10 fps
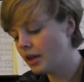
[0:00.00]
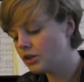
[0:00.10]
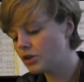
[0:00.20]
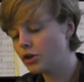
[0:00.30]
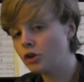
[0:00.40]

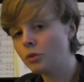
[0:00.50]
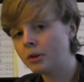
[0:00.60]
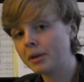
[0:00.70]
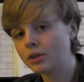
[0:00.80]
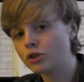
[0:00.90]
So you
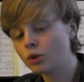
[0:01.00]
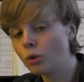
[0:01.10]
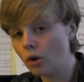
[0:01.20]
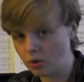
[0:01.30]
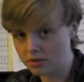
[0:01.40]
want to make
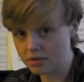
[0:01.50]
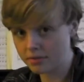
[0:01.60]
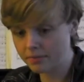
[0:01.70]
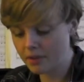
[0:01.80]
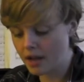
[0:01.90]
2
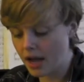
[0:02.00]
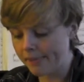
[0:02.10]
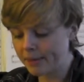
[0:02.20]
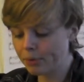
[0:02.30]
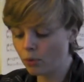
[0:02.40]
holes.
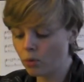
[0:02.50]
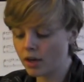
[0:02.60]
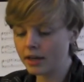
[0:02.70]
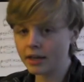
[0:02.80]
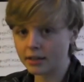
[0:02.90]
I'm going to put
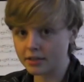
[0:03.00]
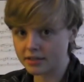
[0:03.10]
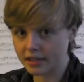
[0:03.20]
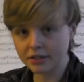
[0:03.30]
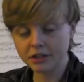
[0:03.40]
one in the
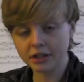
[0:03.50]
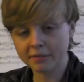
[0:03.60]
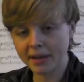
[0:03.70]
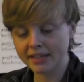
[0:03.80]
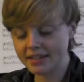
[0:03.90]
center
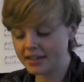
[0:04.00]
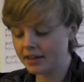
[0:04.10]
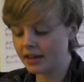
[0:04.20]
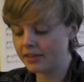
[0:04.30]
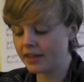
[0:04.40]
of my
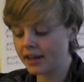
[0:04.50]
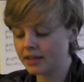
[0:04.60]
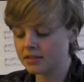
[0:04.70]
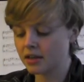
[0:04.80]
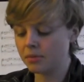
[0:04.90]
tin, and
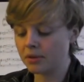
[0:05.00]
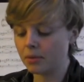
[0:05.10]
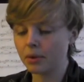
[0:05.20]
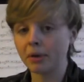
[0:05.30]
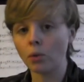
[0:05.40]
that is going to
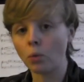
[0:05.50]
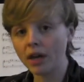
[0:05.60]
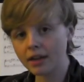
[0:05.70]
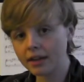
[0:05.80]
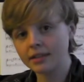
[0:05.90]
be where my
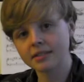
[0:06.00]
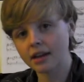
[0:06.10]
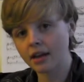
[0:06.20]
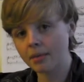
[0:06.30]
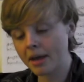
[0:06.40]
wick is
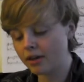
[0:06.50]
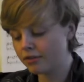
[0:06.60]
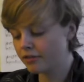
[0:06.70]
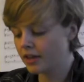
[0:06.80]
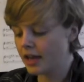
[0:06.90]
going to come out
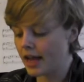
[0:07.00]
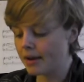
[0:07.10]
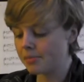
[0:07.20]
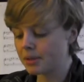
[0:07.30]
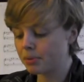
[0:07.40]
of.
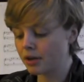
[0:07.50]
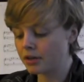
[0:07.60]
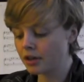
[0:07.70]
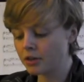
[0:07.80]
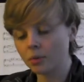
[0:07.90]
And I'm going to put
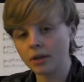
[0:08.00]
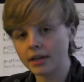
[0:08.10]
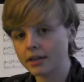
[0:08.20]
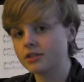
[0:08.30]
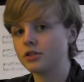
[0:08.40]
another
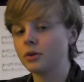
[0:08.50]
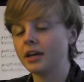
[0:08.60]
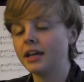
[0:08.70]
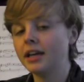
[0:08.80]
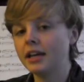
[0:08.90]
one next to
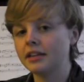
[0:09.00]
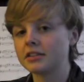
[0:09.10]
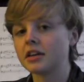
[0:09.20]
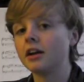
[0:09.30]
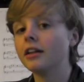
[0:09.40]
it
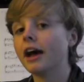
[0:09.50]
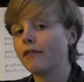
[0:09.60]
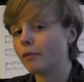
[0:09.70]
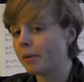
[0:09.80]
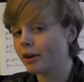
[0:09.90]
that's going to
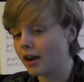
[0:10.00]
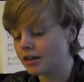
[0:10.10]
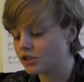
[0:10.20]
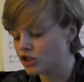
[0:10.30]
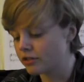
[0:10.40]
allow for better
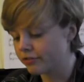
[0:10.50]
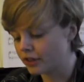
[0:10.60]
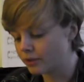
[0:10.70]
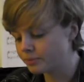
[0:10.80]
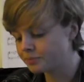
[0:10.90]
oxygen flow.